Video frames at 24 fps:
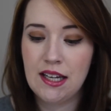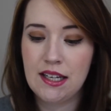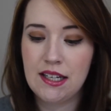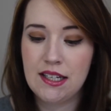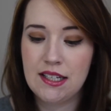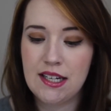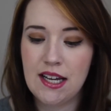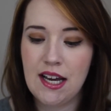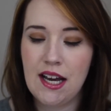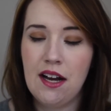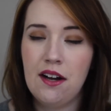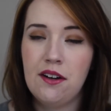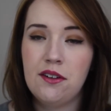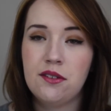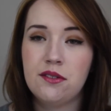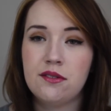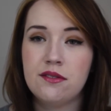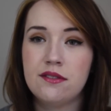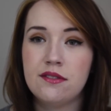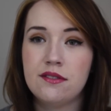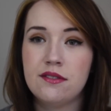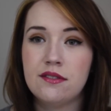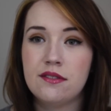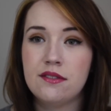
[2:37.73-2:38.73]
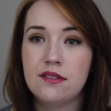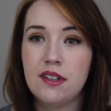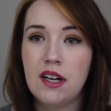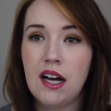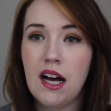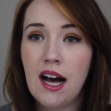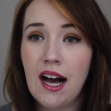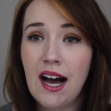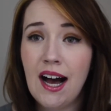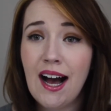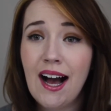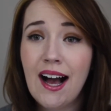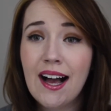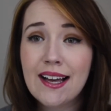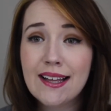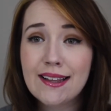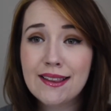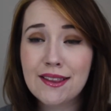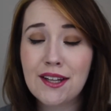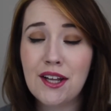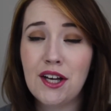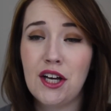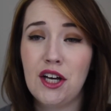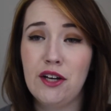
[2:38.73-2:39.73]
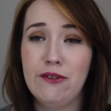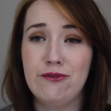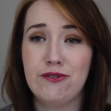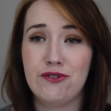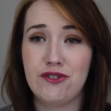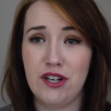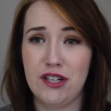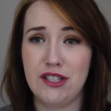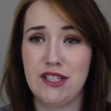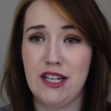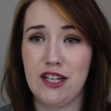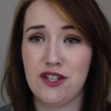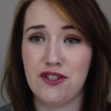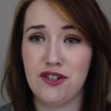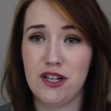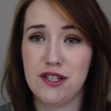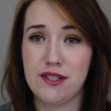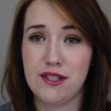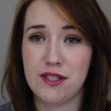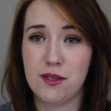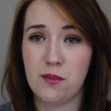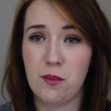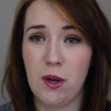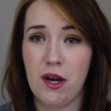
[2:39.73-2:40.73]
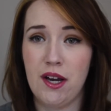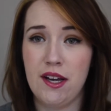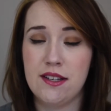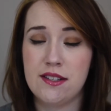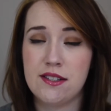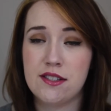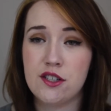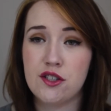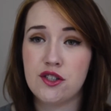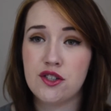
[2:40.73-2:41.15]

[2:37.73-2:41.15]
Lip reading: Now, I love dry texturizing sprays,